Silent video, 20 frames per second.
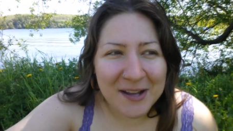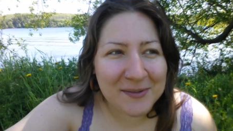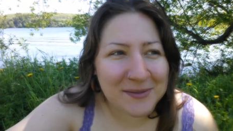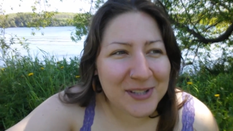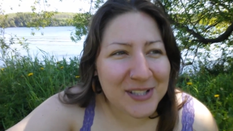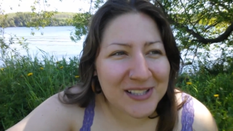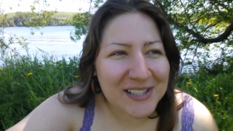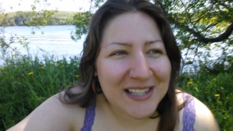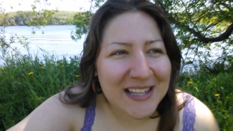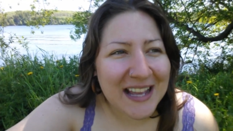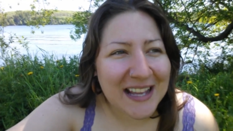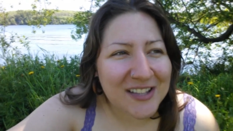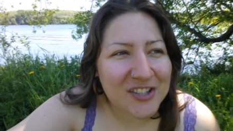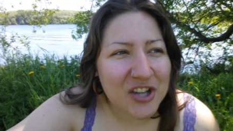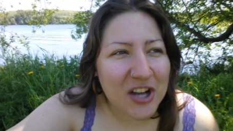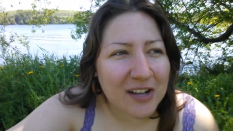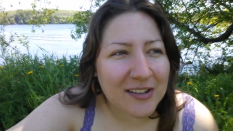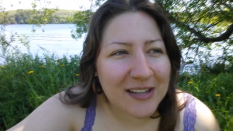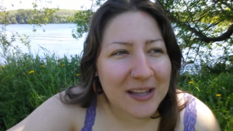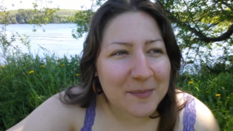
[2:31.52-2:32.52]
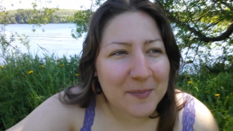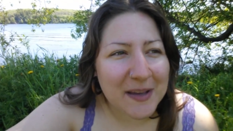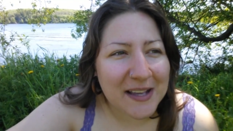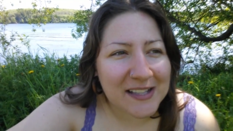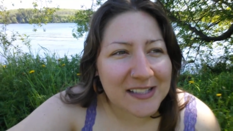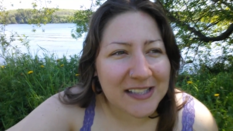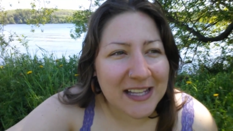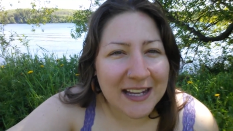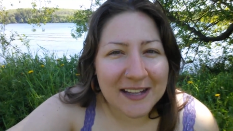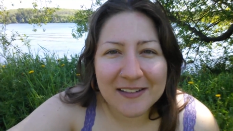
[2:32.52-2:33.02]
I'm just like chuckling
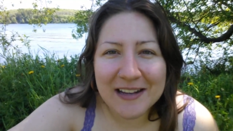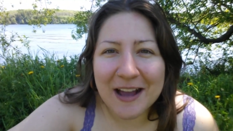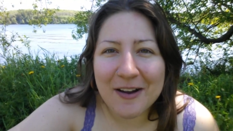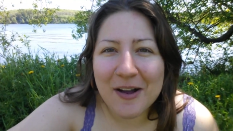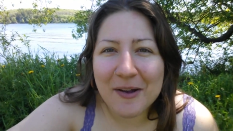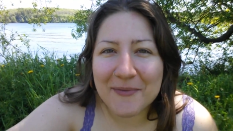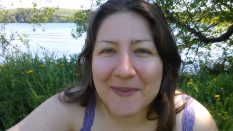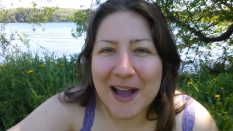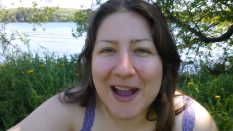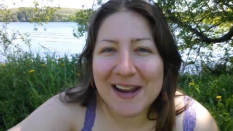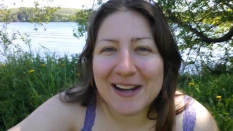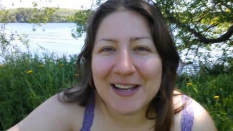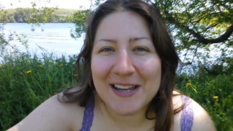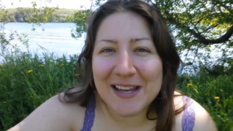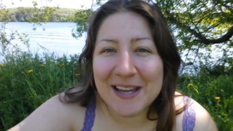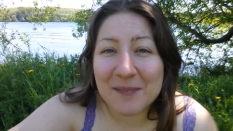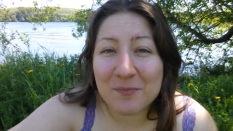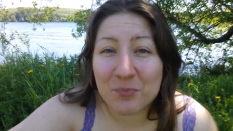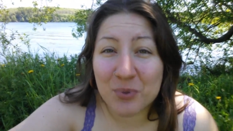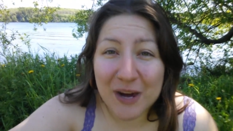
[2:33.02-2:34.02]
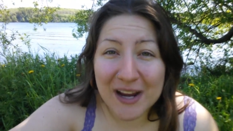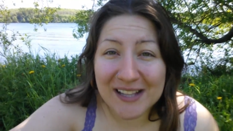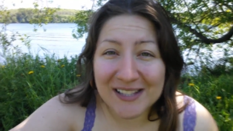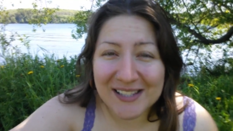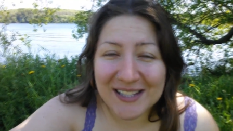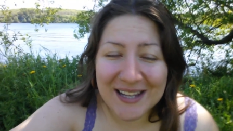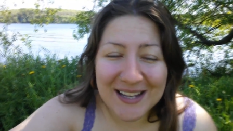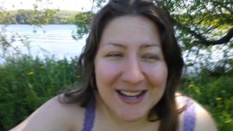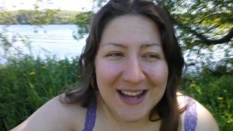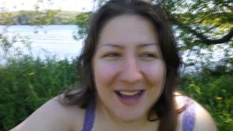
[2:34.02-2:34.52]
because like now I've kind of
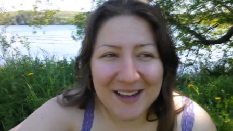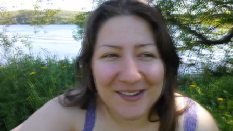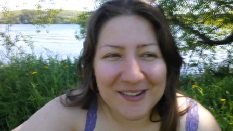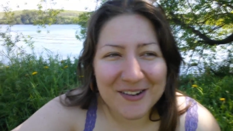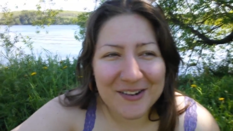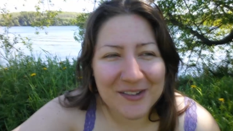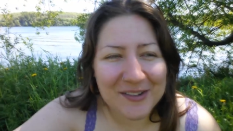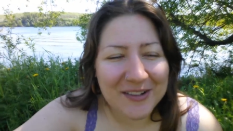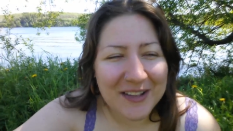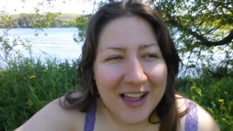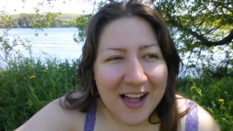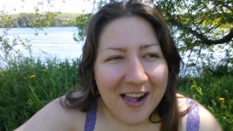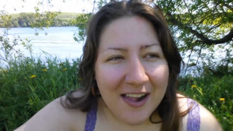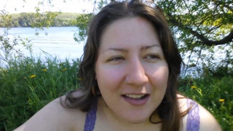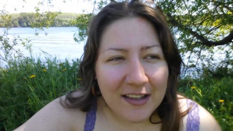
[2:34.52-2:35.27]
embraced it. I don't know.